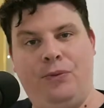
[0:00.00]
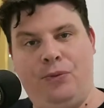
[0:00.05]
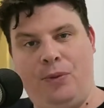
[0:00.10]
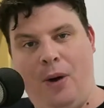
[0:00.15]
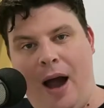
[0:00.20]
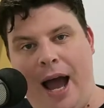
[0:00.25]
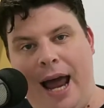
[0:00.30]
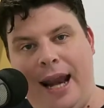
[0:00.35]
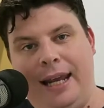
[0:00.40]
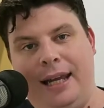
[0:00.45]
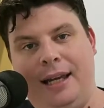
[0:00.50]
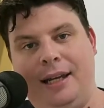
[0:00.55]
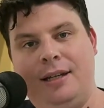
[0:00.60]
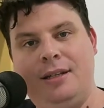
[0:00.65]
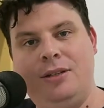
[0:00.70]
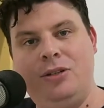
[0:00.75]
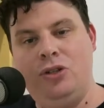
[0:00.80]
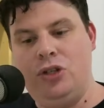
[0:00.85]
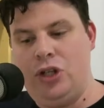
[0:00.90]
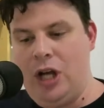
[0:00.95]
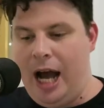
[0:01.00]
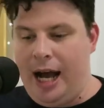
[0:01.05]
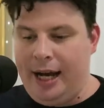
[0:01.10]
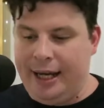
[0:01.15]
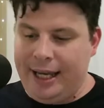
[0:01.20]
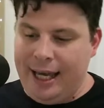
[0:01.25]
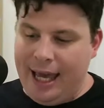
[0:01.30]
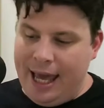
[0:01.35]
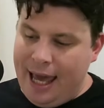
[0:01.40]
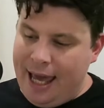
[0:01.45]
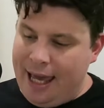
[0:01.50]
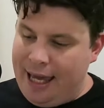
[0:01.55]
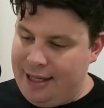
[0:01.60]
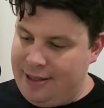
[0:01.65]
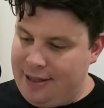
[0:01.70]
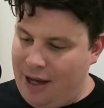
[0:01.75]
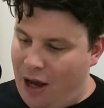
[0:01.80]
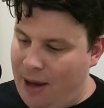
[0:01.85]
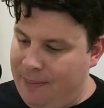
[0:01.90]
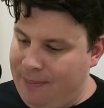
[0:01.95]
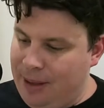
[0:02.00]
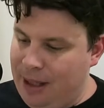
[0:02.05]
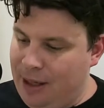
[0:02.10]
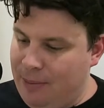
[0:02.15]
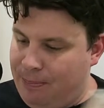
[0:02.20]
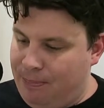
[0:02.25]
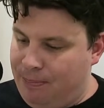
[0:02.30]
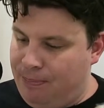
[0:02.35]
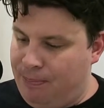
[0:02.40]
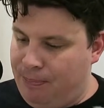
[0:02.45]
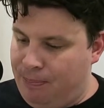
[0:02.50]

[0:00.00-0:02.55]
writing junk is I'm going to